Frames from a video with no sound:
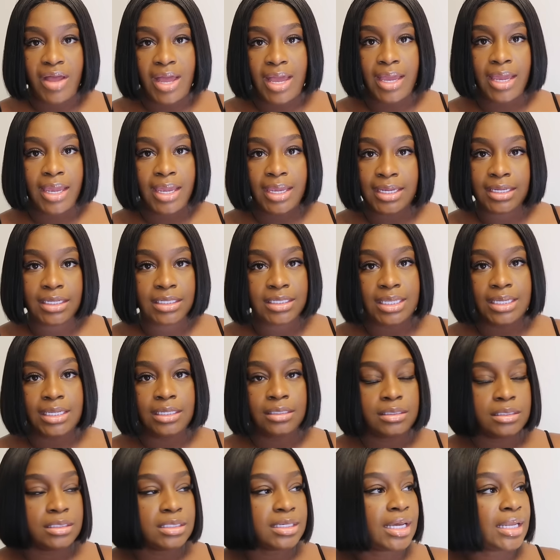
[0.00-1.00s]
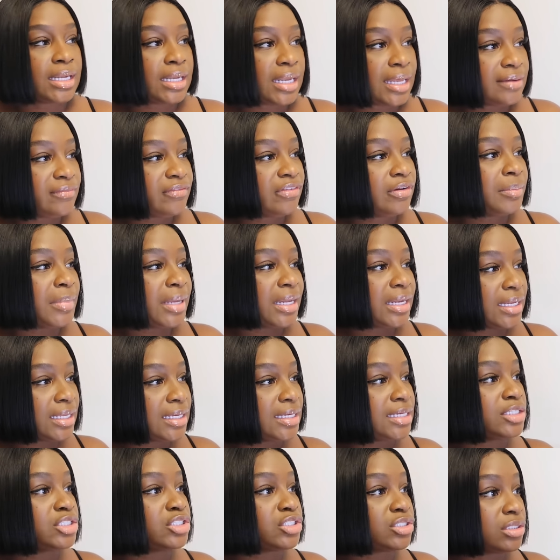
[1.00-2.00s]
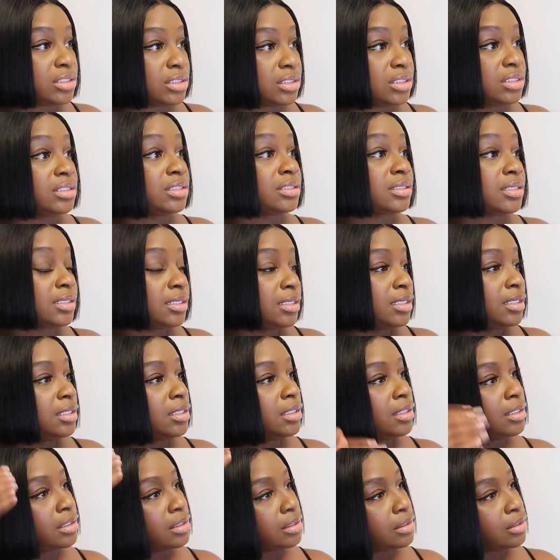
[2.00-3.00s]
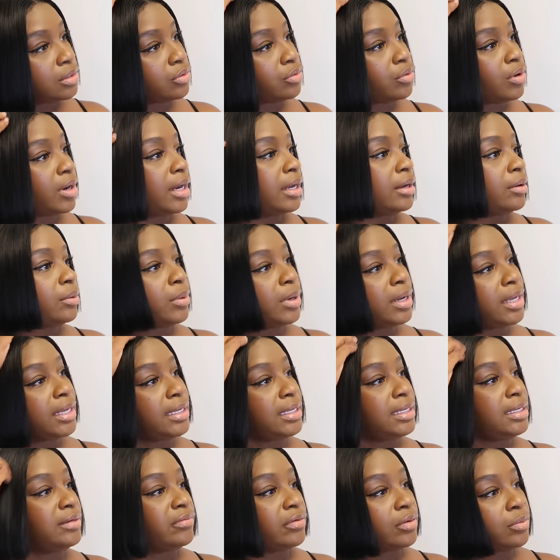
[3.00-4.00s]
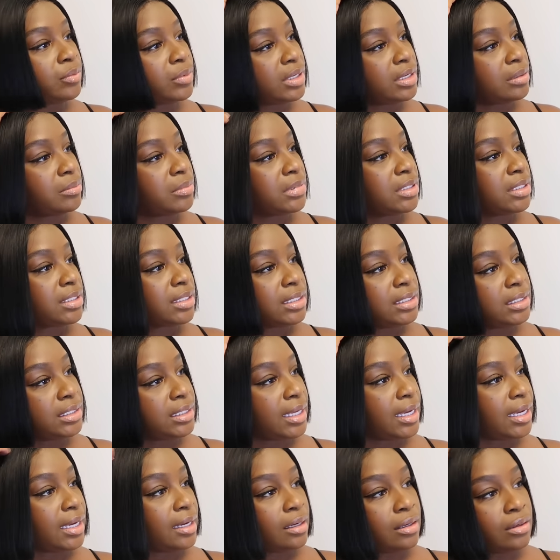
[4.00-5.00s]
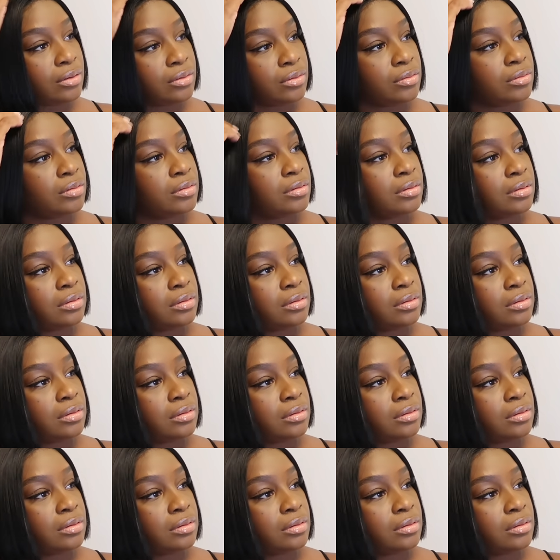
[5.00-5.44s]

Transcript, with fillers: I hate that look. I like for my lash to look the right way even when I'm looking down